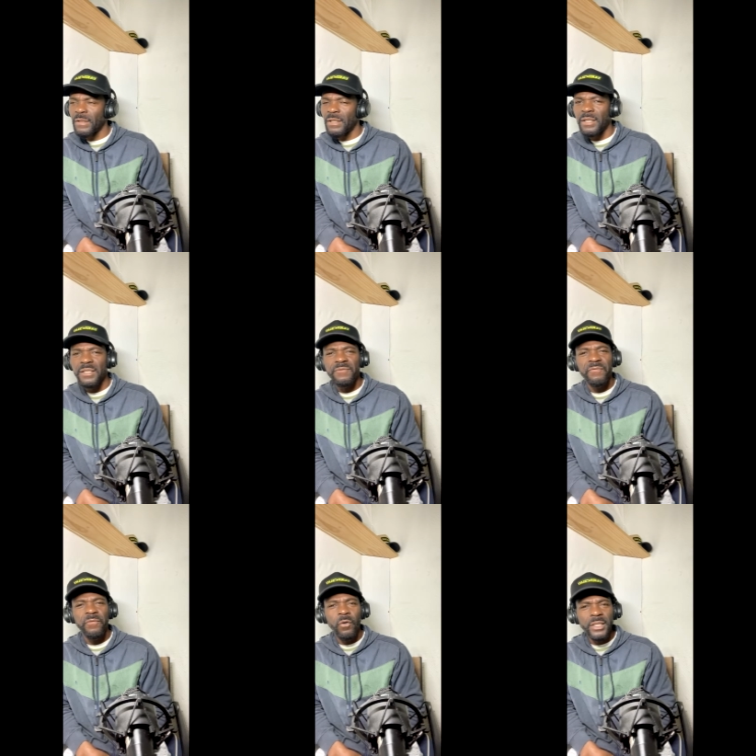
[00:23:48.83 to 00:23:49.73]
His
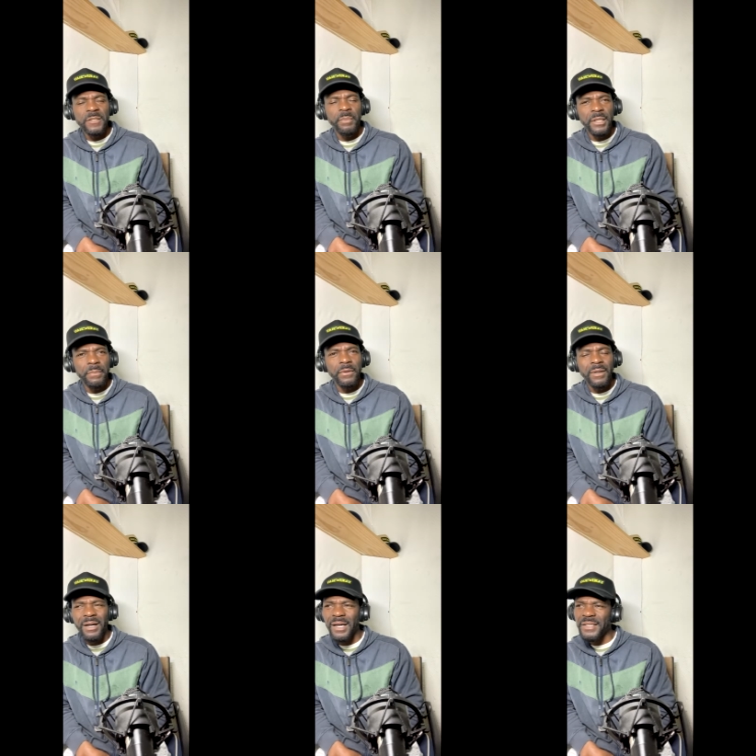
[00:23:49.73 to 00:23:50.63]
voice, people,
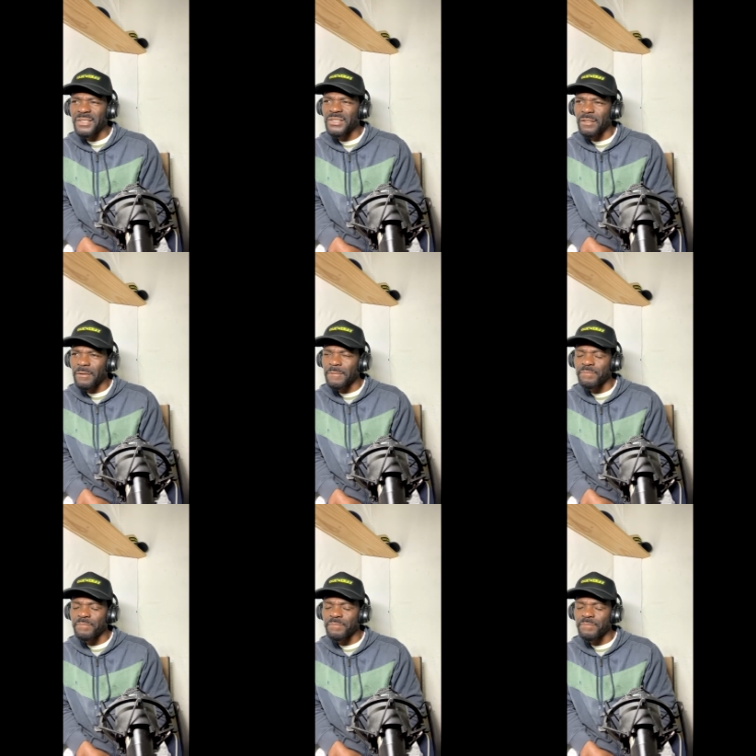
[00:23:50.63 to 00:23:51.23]
Garnet Silk.